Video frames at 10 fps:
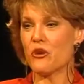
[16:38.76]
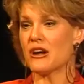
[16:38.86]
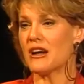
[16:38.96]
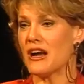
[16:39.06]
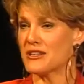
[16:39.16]

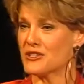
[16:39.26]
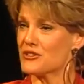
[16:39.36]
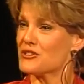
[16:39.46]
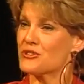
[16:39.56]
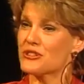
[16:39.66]
4
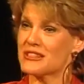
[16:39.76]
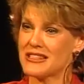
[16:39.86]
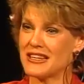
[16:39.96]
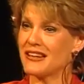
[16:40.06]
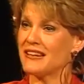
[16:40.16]
concert tours
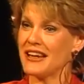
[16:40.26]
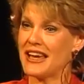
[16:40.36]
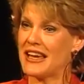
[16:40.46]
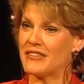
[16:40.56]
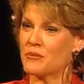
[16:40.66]
there,
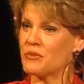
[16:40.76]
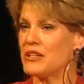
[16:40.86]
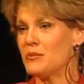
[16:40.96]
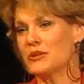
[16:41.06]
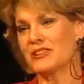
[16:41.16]
and the
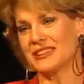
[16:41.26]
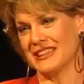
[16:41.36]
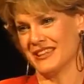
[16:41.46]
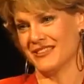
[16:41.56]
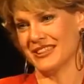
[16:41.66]
people are
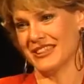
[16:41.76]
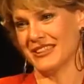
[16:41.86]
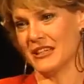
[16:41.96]
lovely,